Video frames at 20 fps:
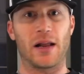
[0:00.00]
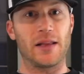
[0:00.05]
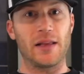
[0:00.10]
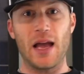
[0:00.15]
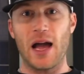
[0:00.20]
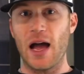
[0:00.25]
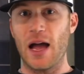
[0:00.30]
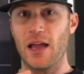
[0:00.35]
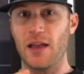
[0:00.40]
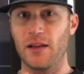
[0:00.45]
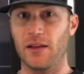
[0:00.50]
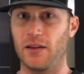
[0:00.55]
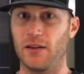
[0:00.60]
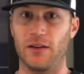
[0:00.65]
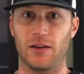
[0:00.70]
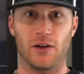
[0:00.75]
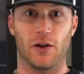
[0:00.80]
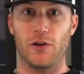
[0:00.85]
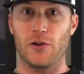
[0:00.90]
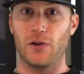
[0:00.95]
And yeah,
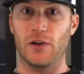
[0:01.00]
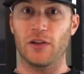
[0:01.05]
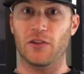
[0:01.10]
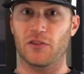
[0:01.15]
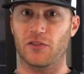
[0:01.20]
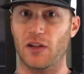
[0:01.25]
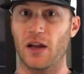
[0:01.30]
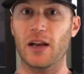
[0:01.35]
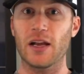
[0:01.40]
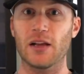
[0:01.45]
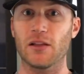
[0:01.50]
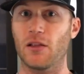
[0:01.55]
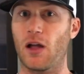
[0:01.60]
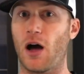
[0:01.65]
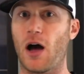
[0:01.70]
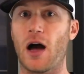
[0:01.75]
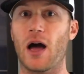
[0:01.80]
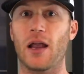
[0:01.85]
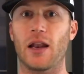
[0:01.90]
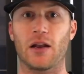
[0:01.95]
you know, you can study a
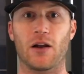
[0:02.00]
lot